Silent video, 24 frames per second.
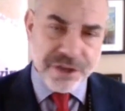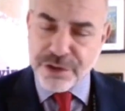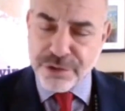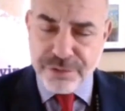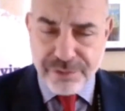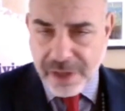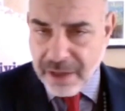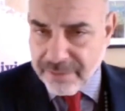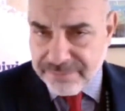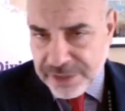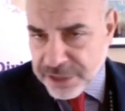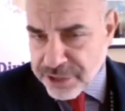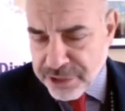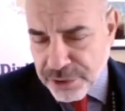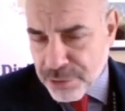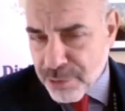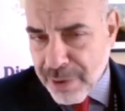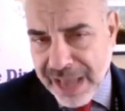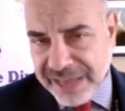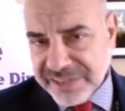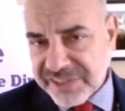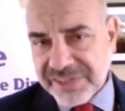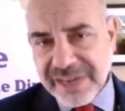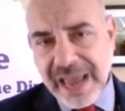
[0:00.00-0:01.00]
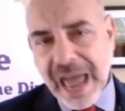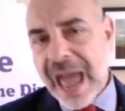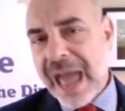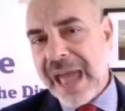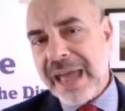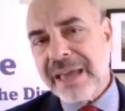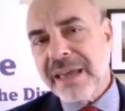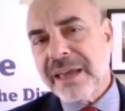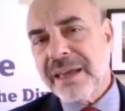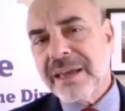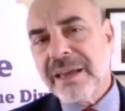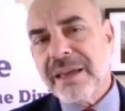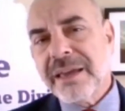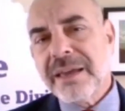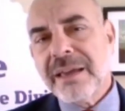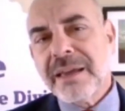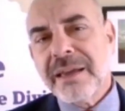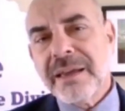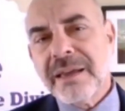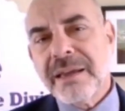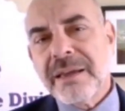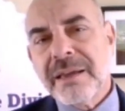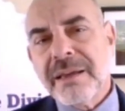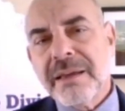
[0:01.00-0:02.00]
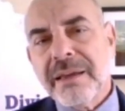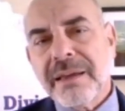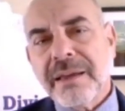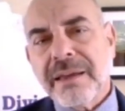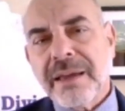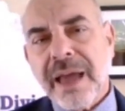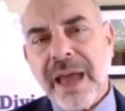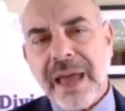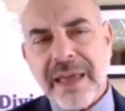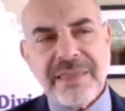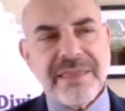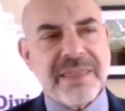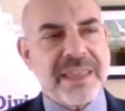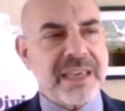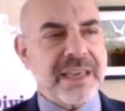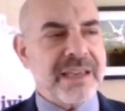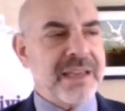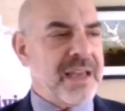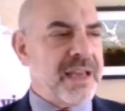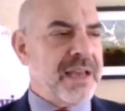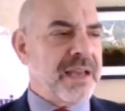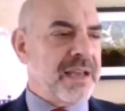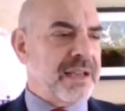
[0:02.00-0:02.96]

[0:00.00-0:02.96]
the U, of the USA and the